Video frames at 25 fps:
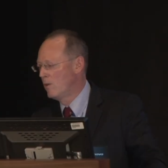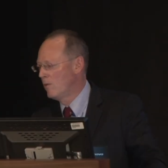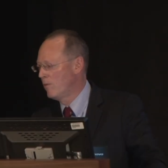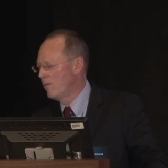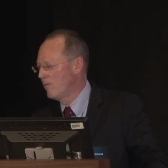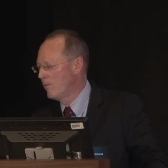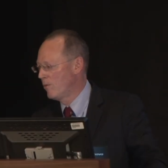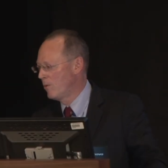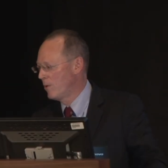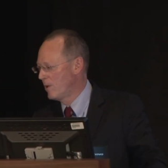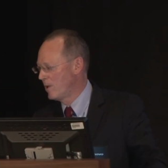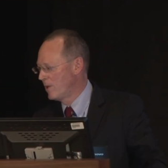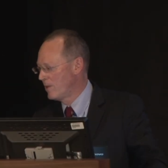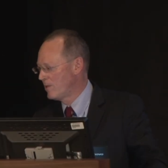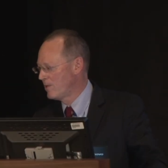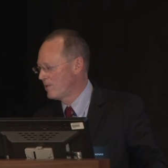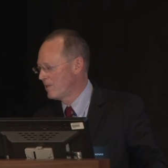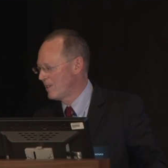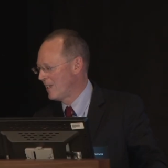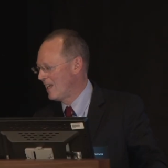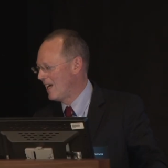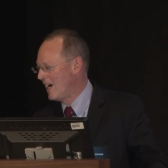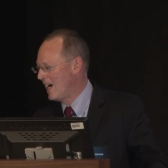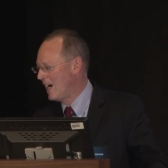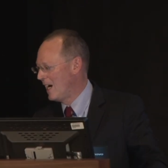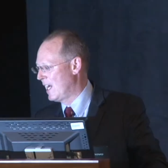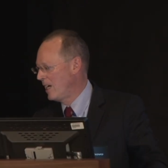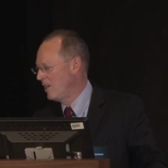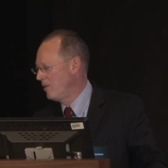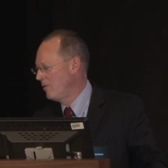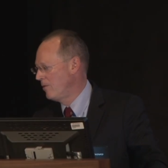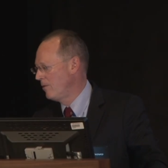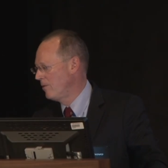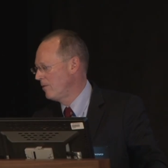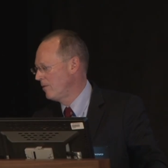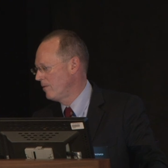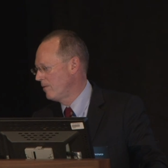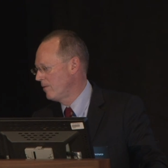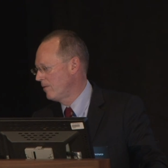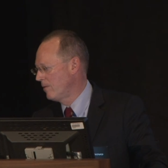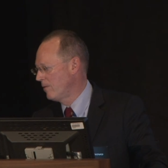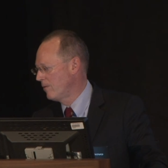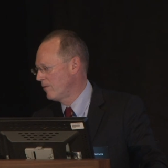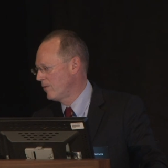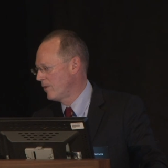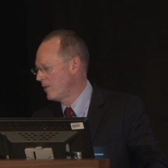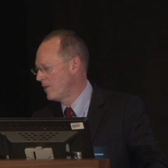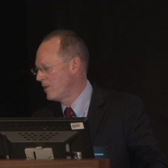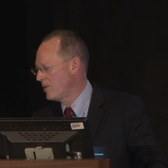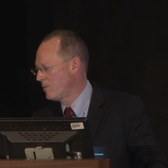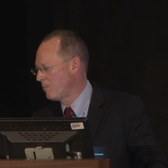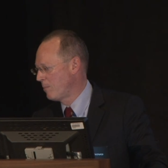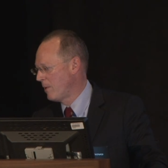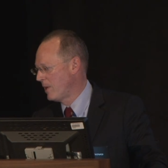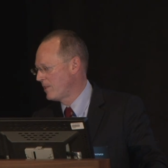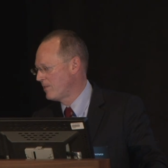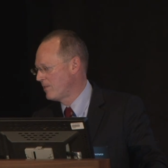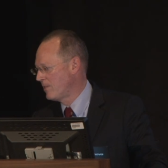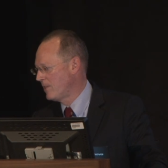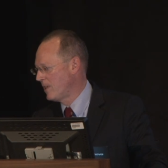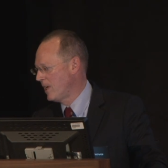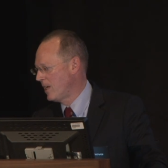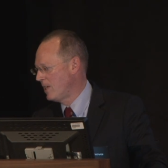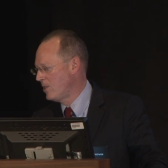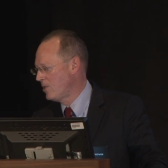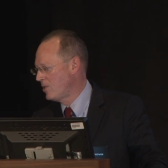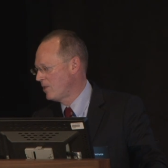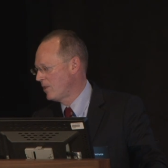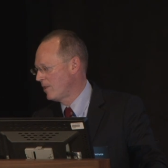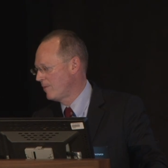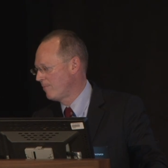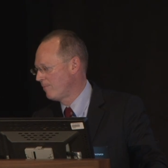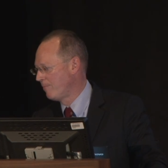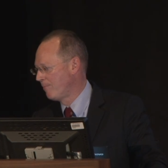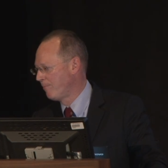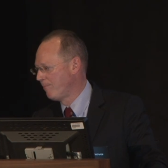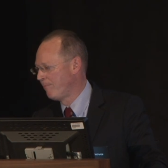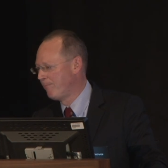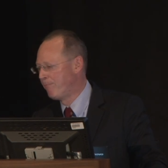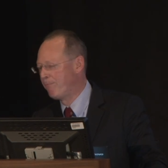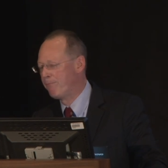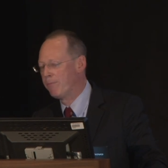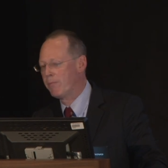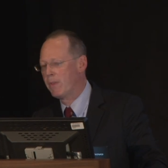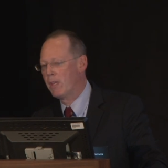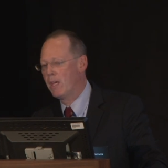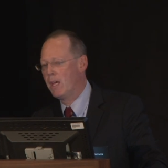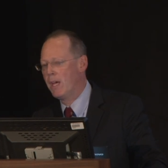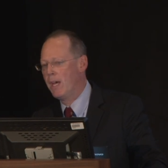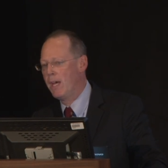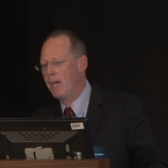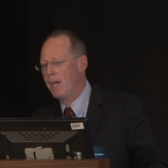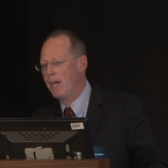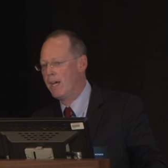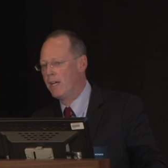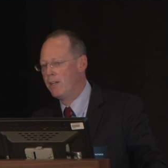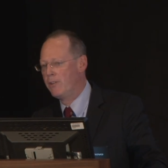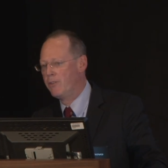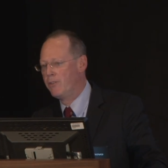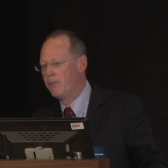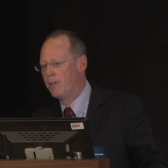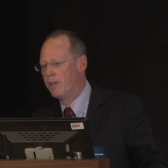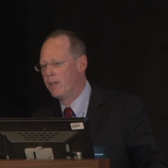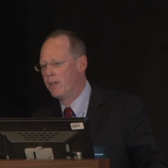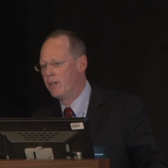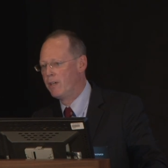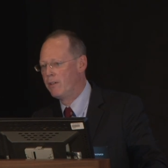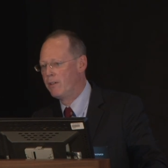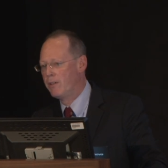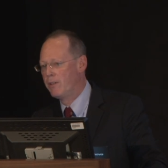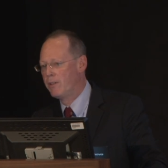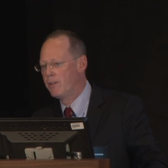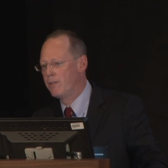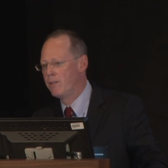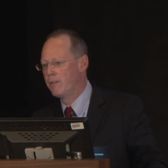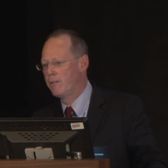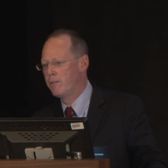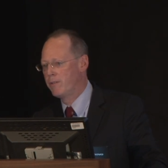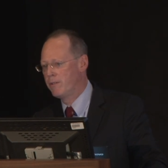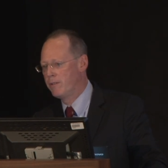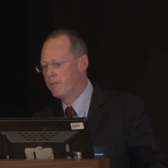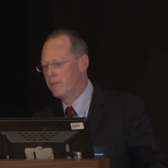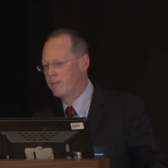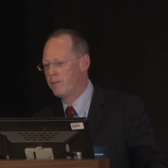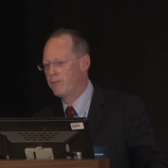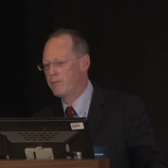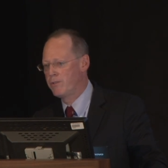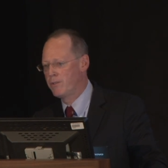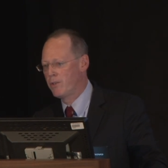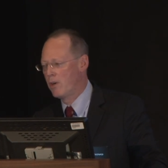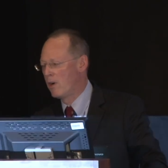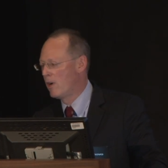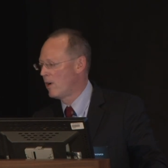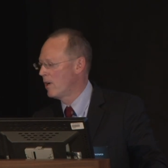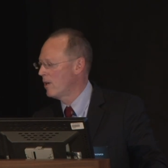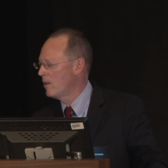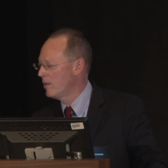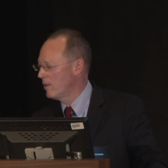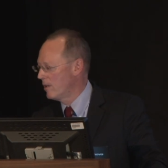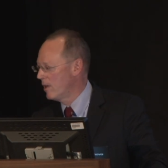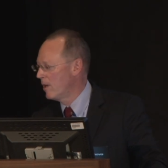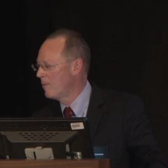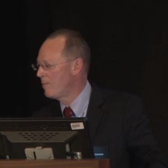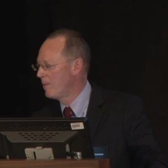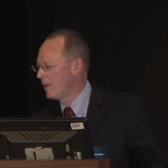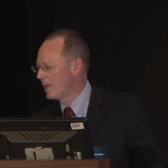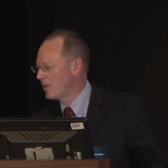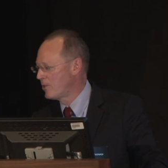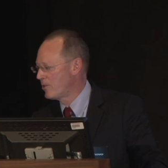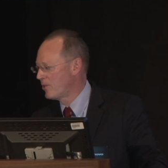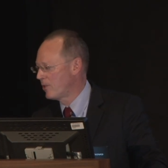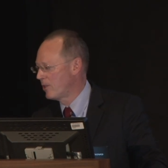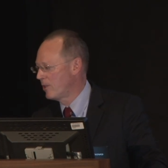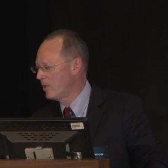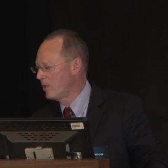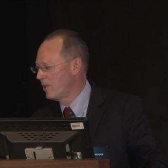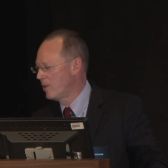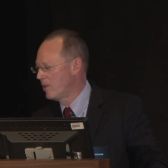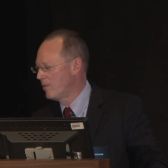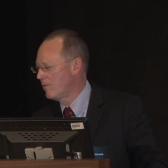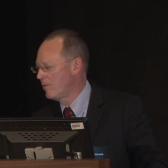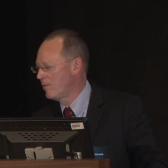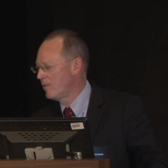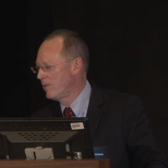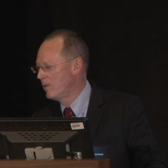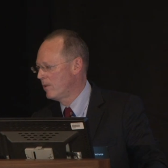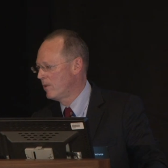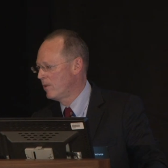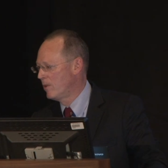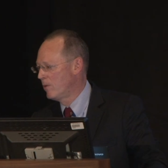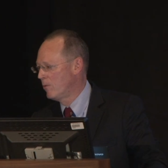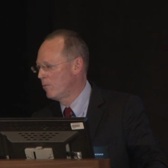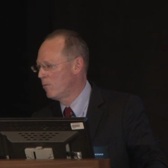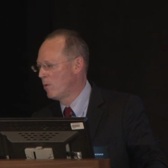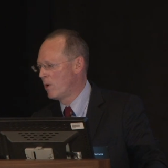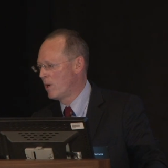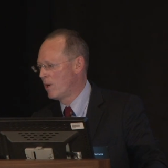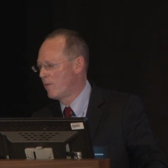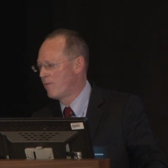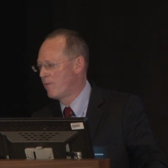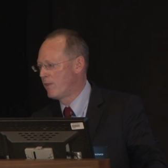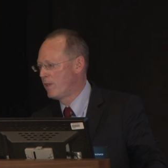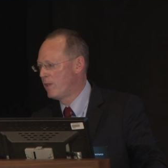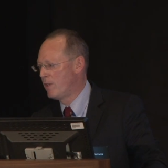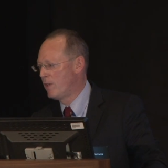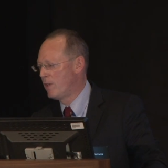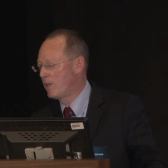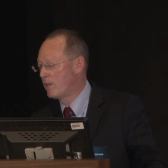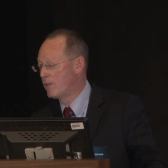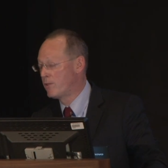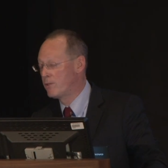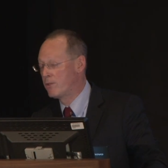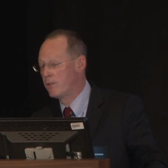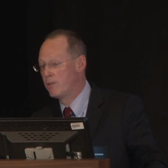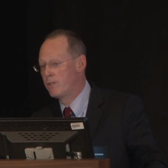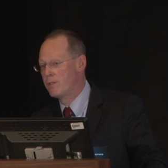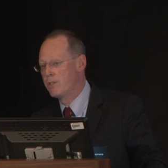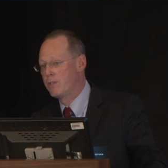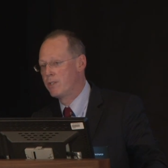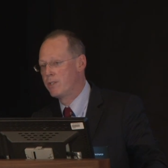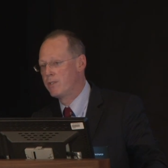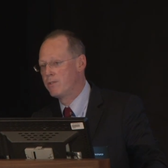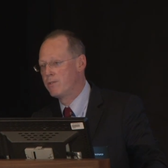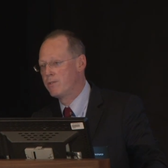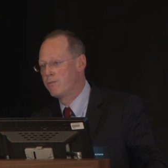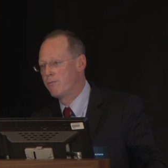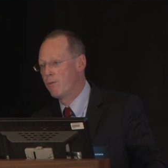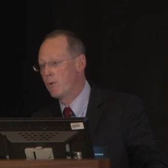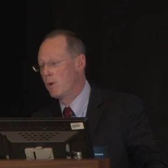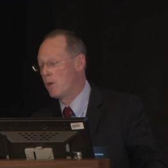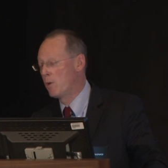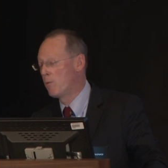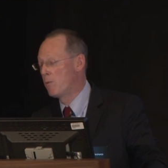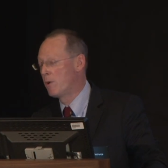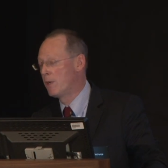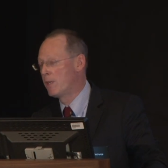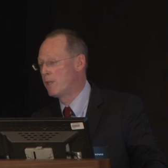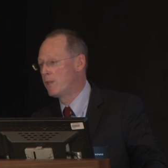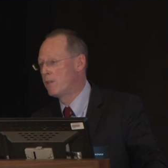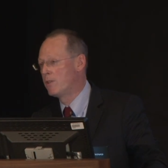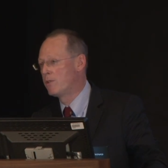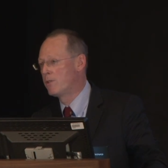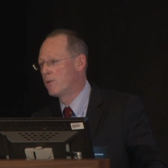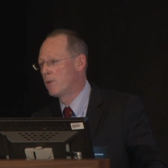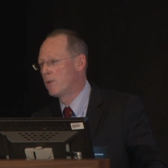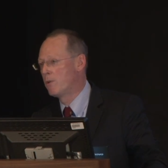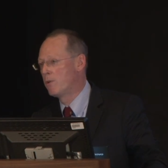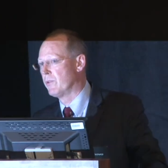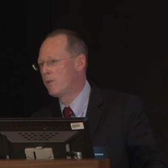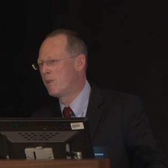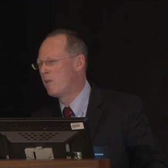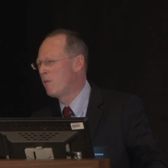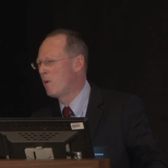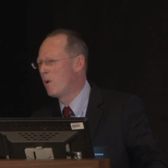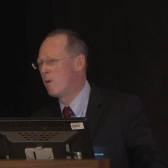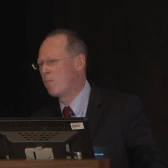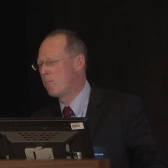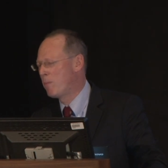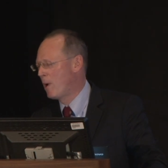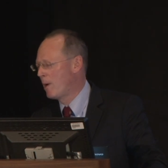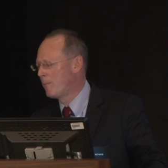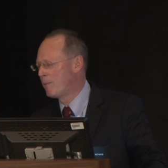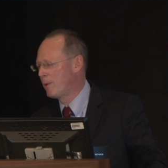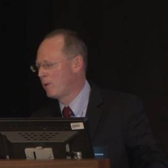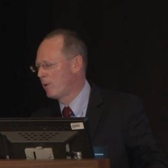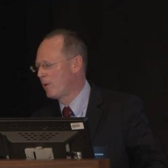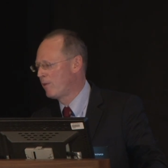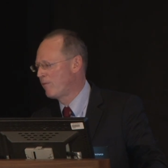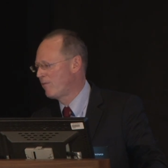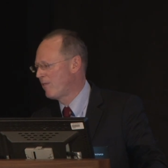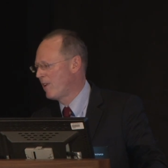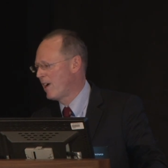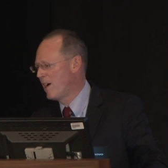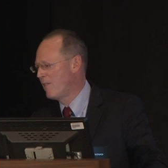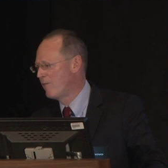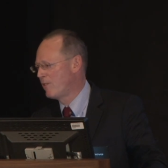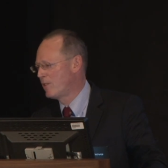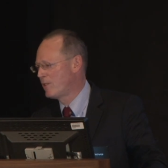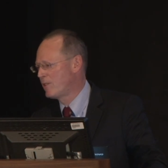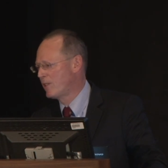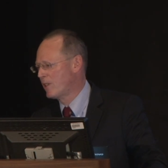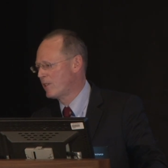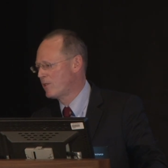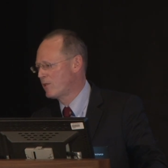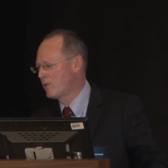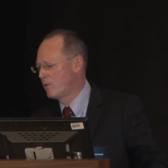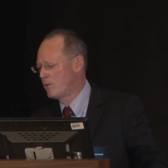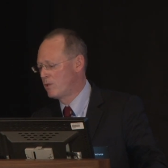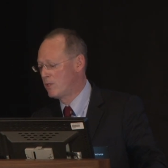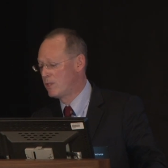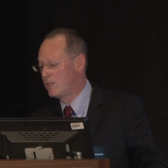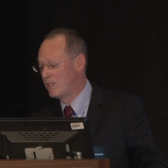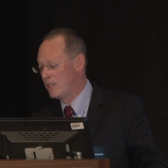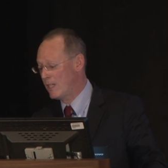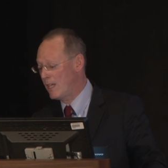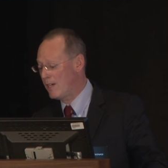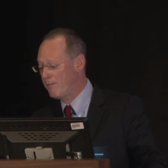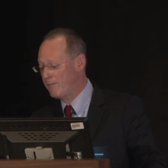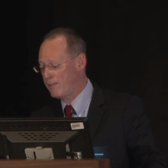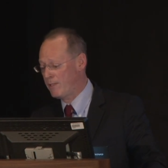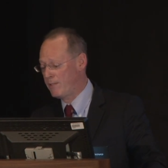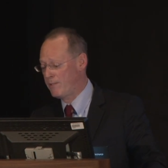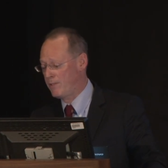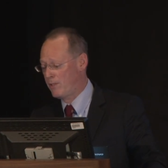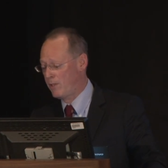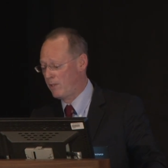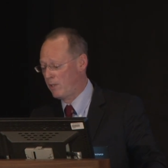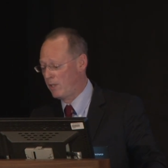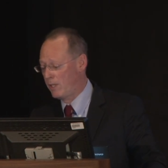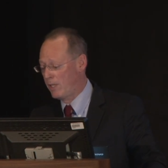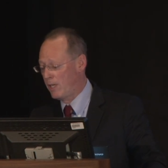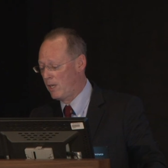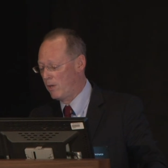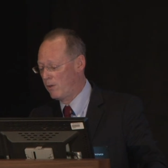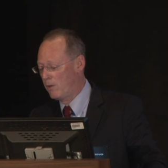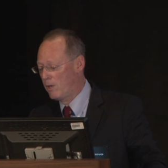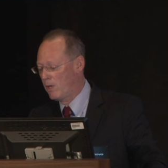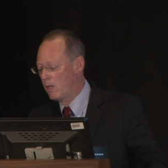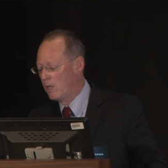for a slide for this presentation, and saw a picture of one of the young surgeons, 41 years old. There were probably only 5 or 6 surgeons left in Sierra Leone.